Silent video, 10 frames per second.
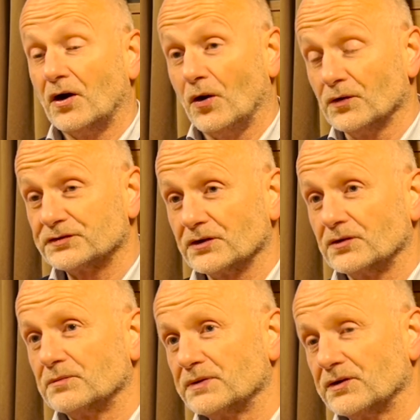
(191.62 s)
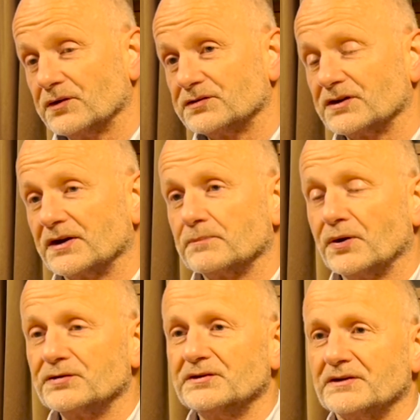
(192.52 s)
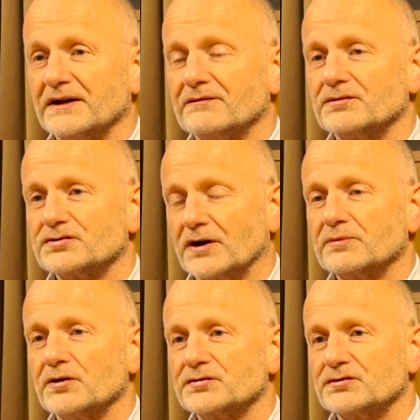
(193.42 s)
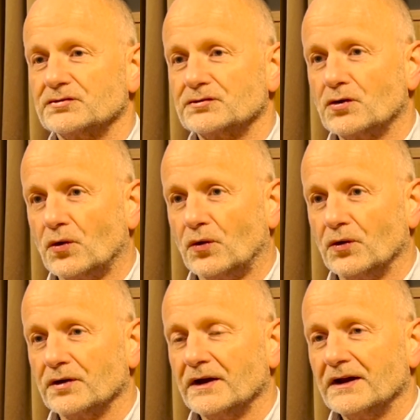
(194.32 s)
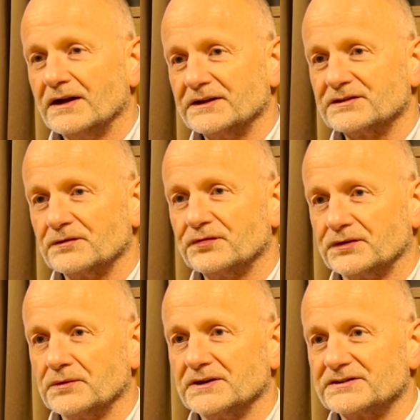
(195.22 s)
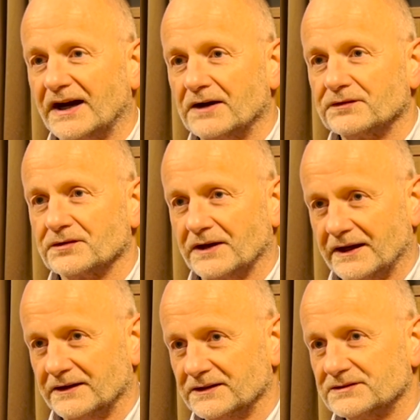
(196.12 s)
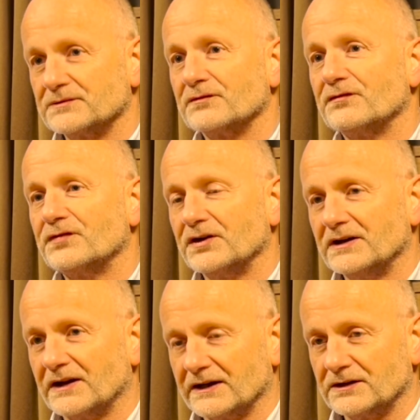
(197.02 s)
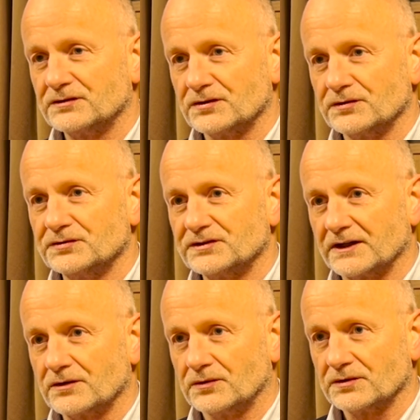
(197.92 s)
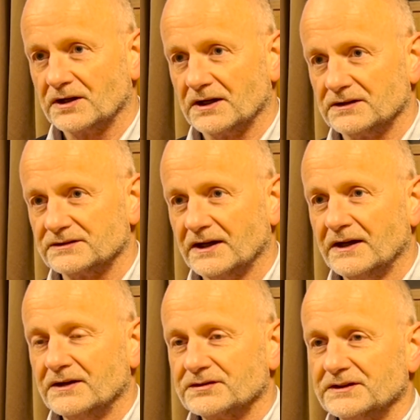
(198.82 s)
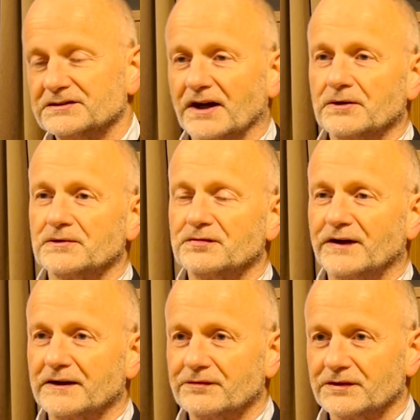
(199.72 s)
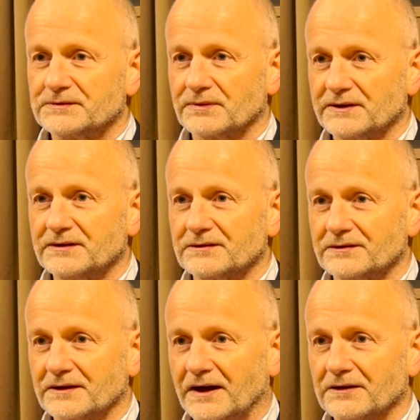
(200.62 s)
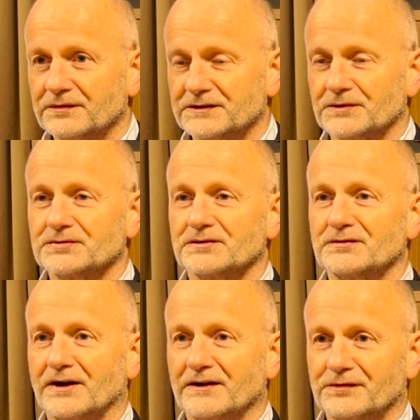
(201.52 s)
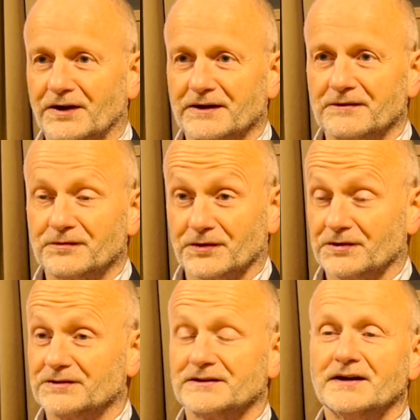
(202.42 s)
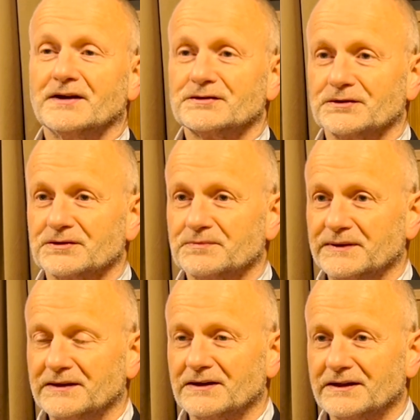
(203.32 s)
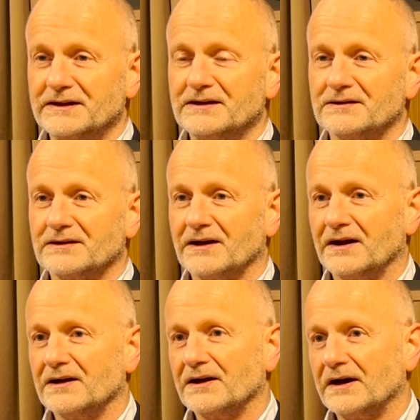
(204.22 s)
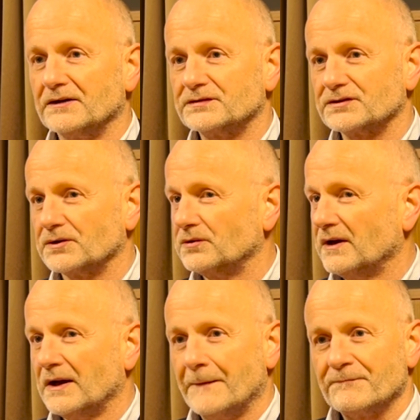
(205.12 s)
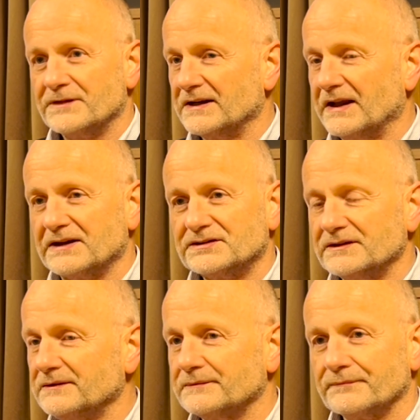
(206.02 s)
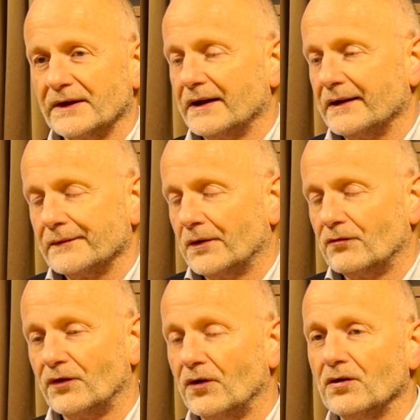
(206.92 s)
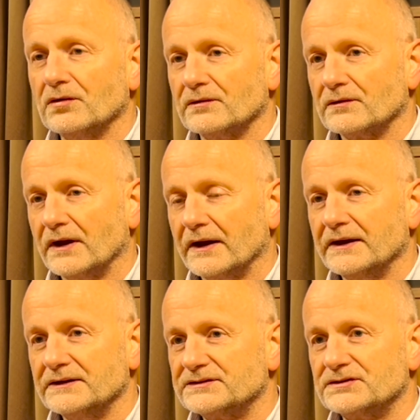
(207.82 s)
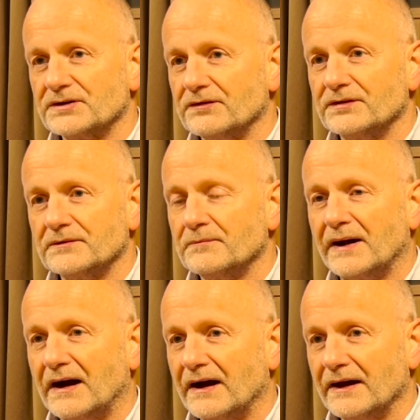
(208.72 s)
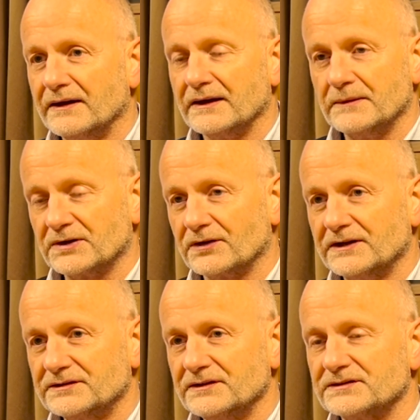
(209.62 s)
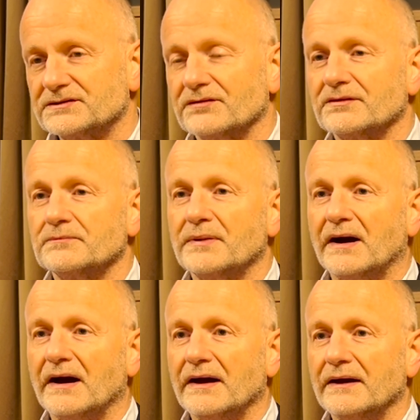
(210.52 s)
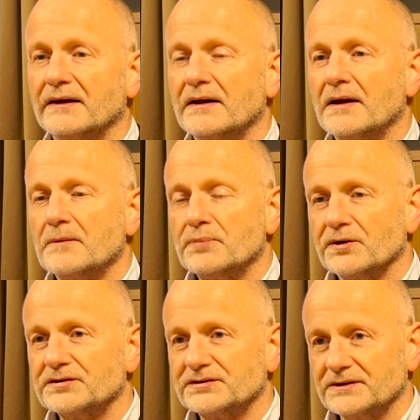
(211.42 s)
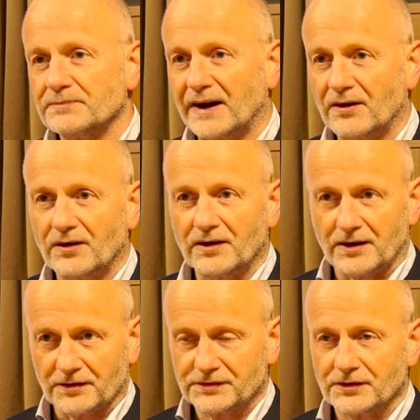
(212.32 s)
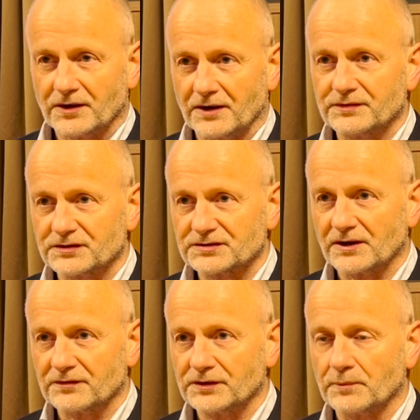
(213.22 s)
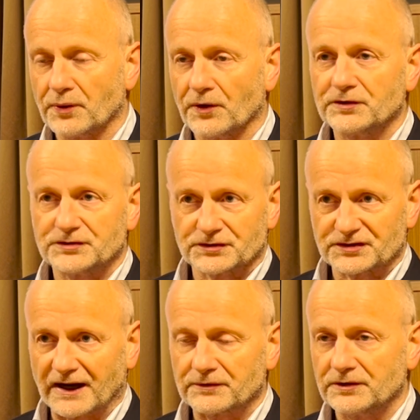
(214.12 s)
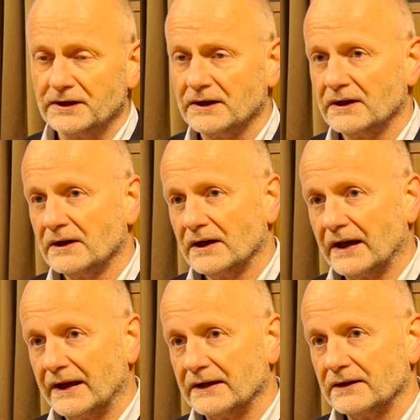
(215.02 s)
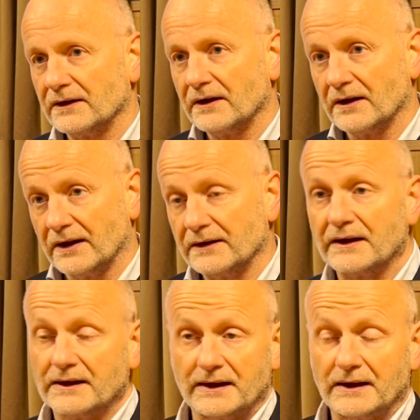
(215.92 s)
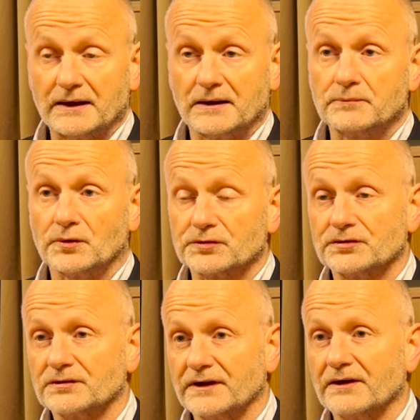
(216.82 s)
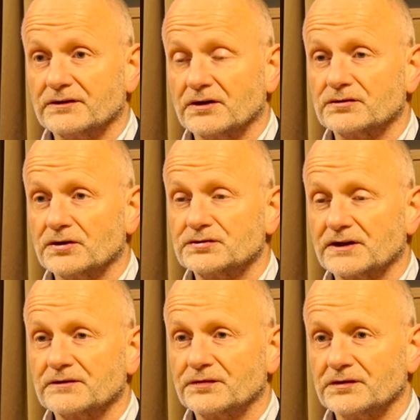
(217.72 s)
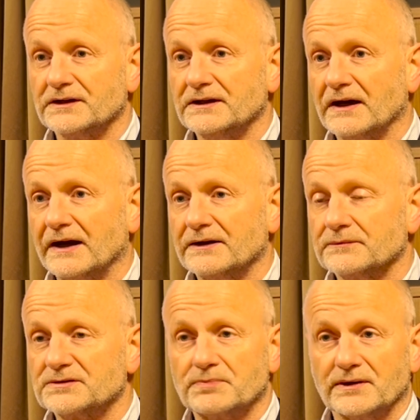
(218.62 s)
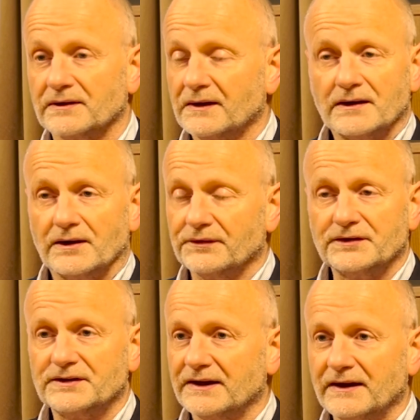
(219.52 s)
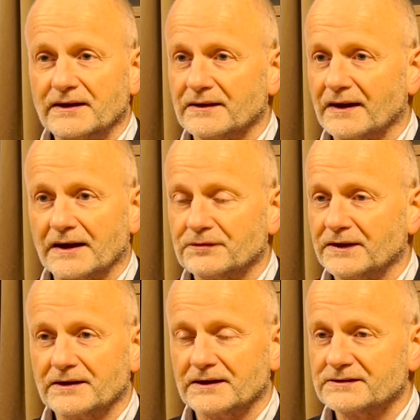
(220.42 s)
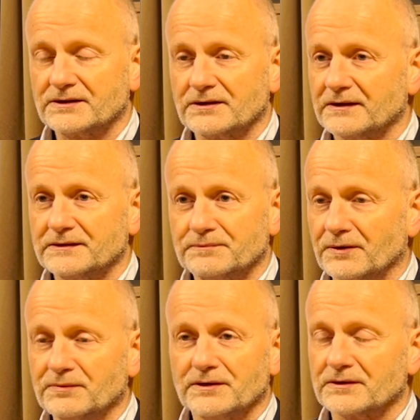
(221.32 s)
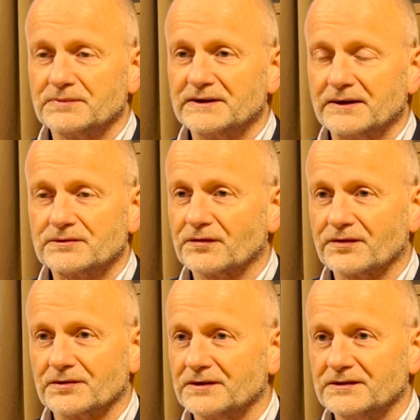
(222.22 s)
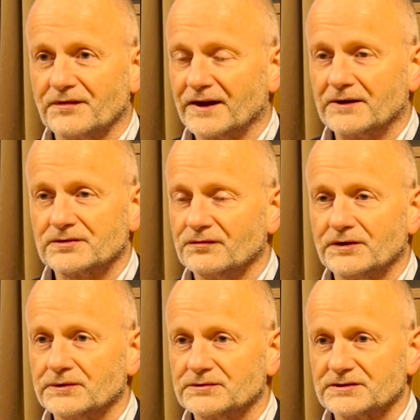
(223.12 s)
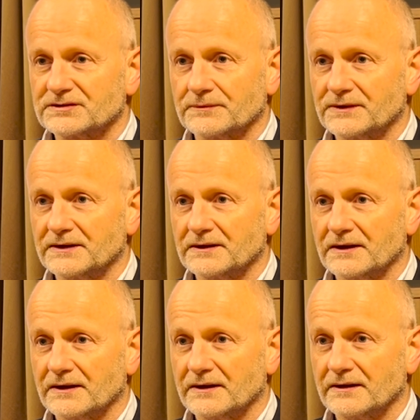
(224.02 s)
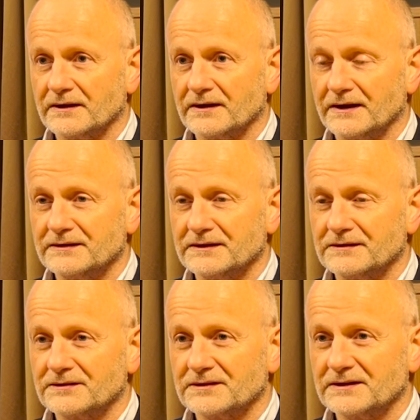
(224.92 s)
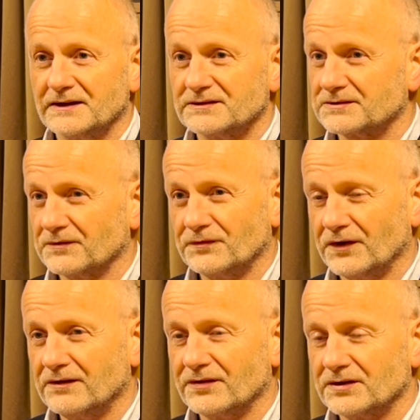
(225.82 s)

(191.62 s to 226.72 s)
also because on a personal level, Trump goes to court less than three weeks after and is very likely to lose that court case. So he's not only fighting for his political life, he's also fighting for his, so to speak, legal uh, life. So the election uh, overall is driven by immigration, is driven by purchasing power of your, of your, of your purse, your salary and, uh, and, and, and abortion. That, th those are the three items. But on the day, I think it's, it's probably going to be down to 30,000 votes or something uh, at the end of the day. So very,